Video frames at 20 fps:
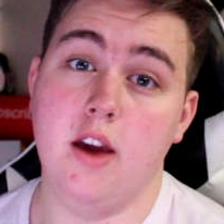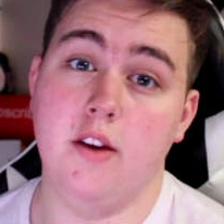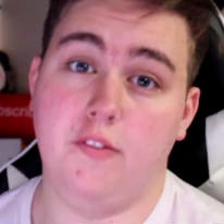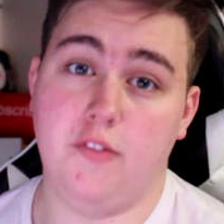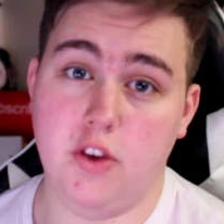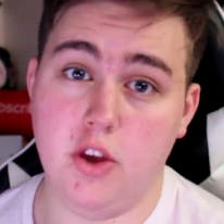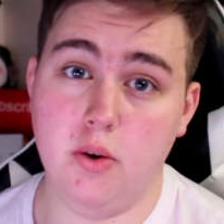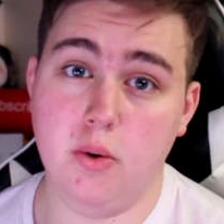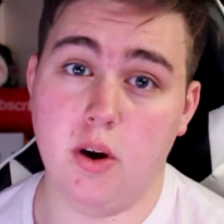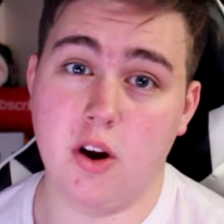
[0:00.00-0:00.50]
If
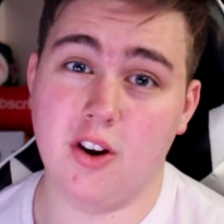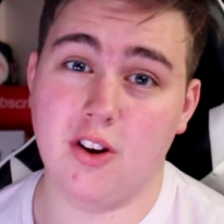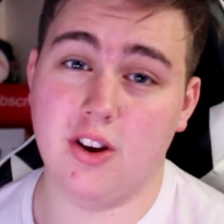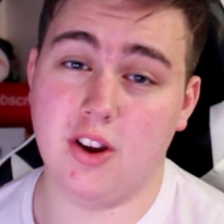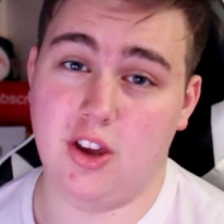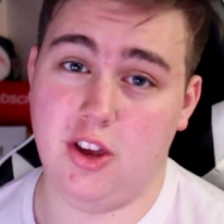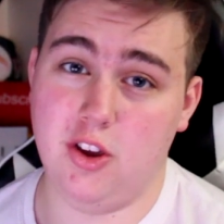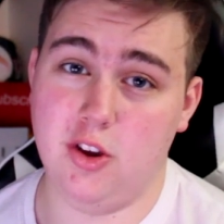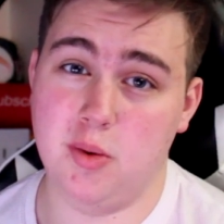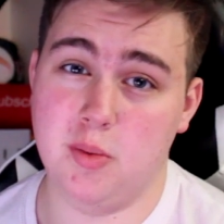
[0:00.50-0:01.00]
you are a
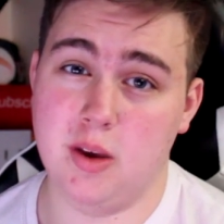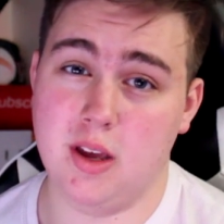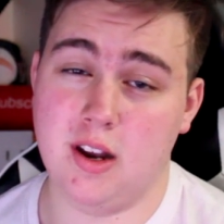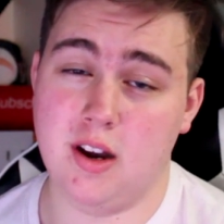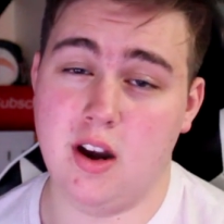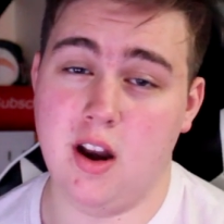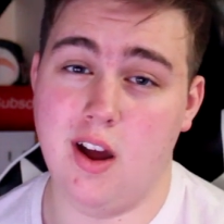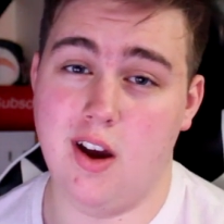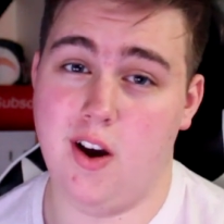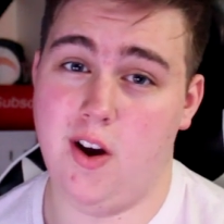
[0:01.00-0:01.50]

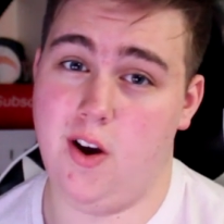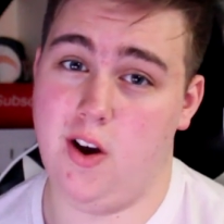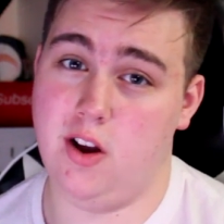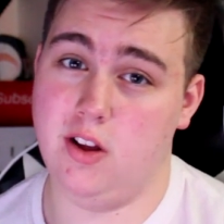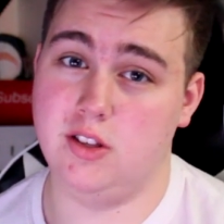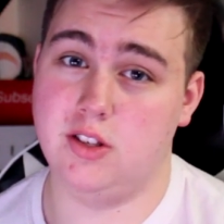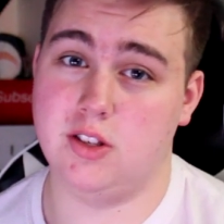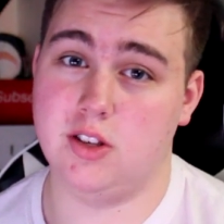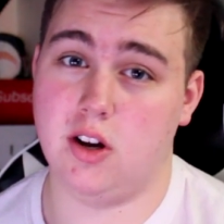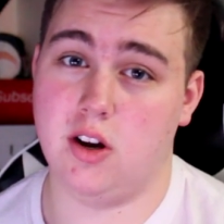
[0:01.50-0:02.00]
human,
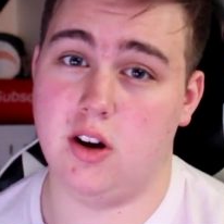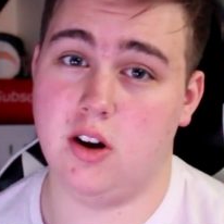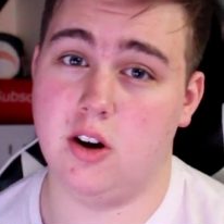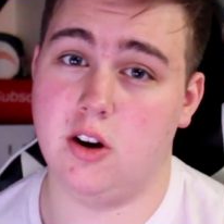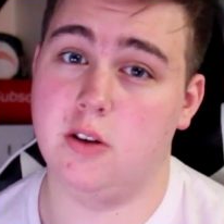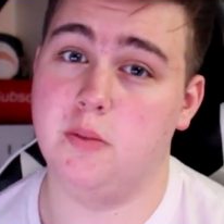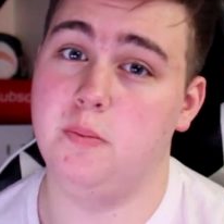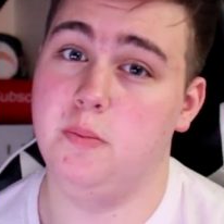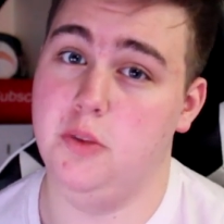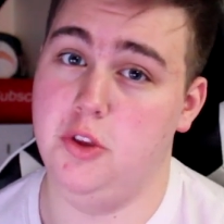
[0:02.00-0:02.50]
odds
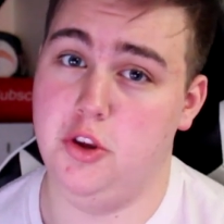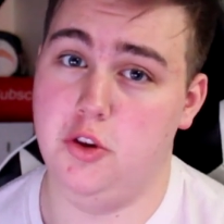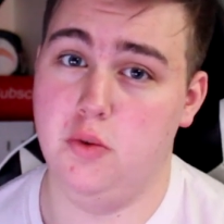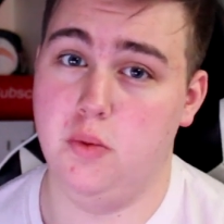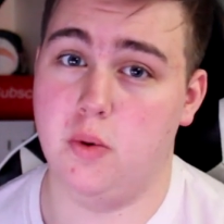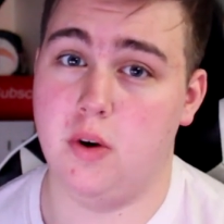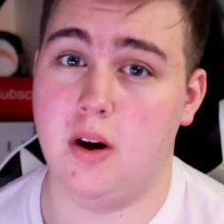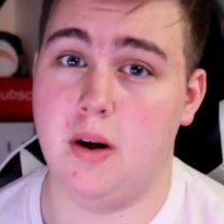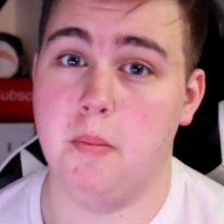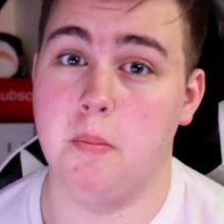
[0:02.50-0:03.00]
are you
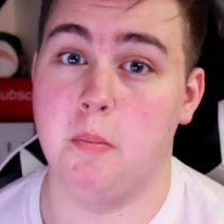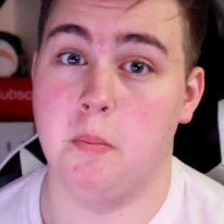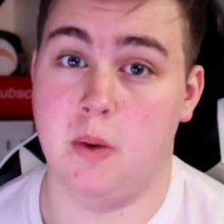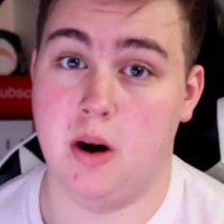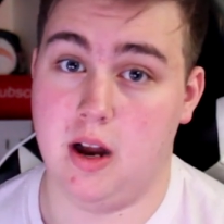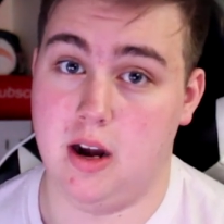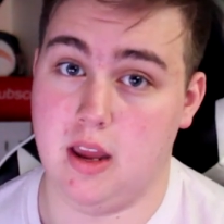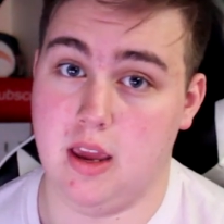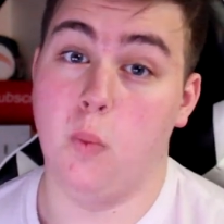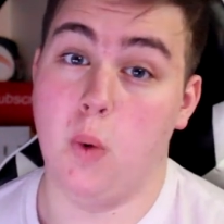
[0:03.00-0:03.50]
want
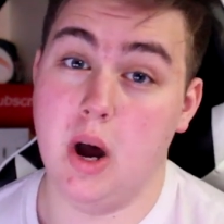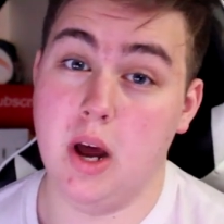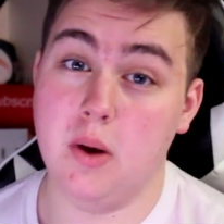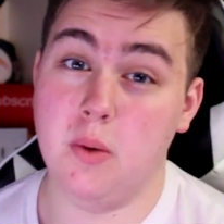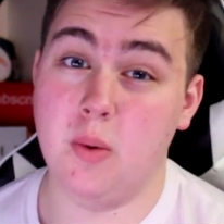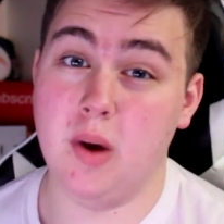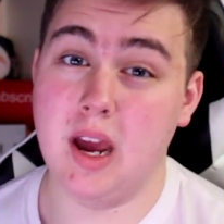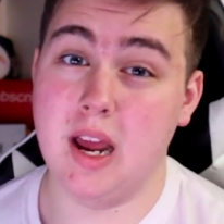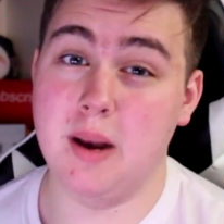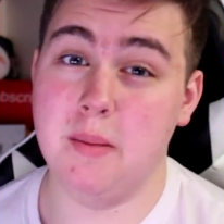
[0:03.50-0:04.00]
money. One
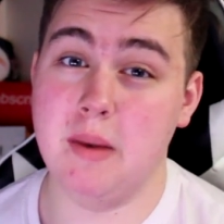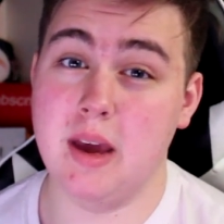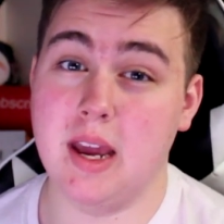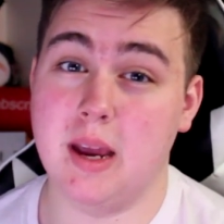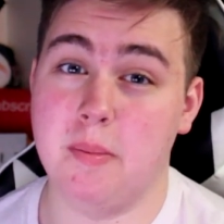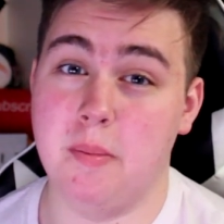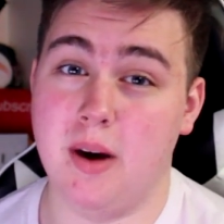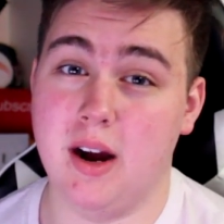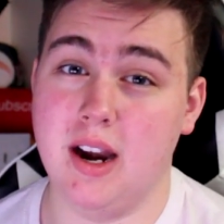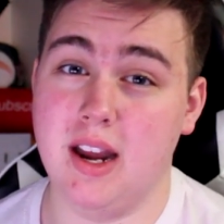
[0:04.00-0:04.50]
way to make
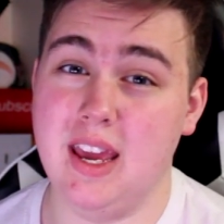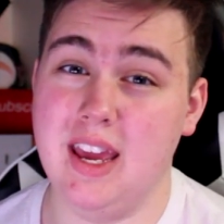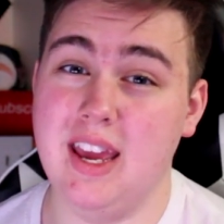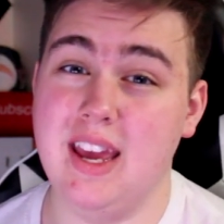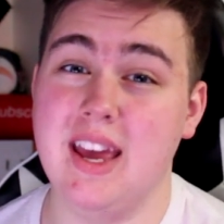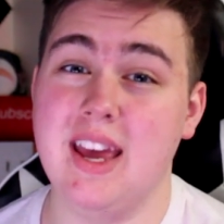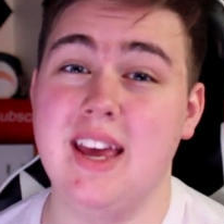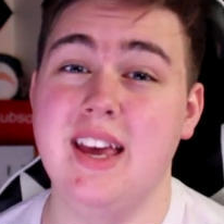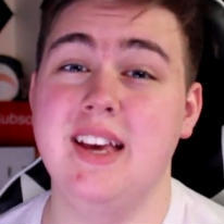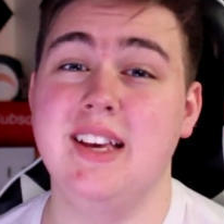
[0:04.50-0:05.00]
money
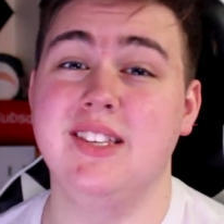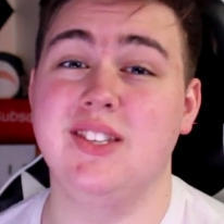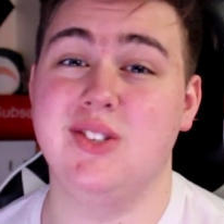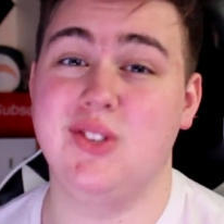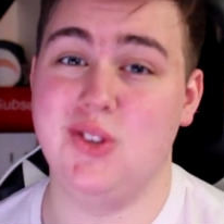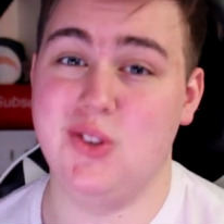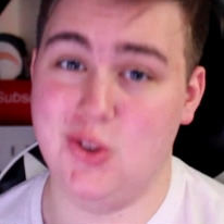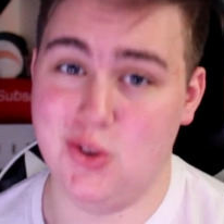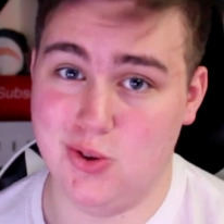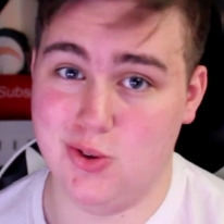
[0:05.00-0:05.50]
is
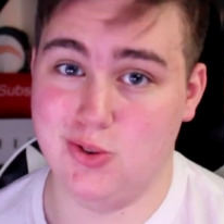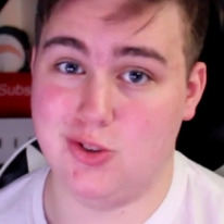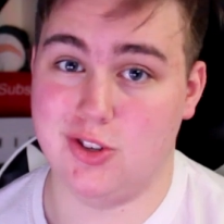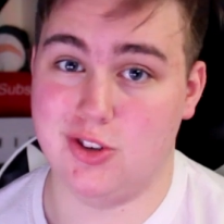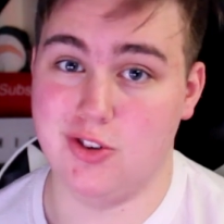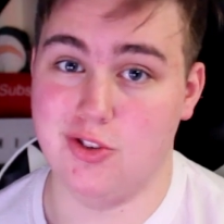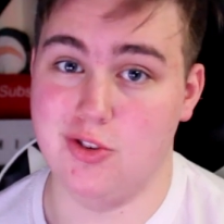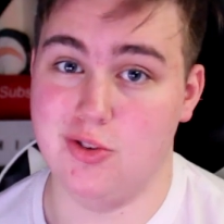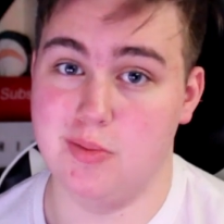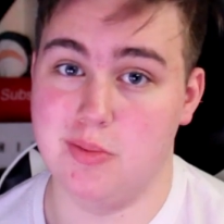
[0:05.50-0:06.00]

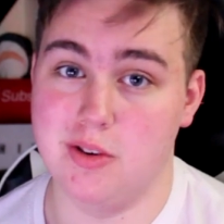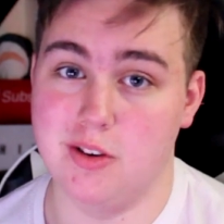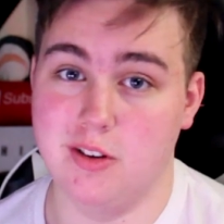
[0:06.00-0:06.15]
YouTube.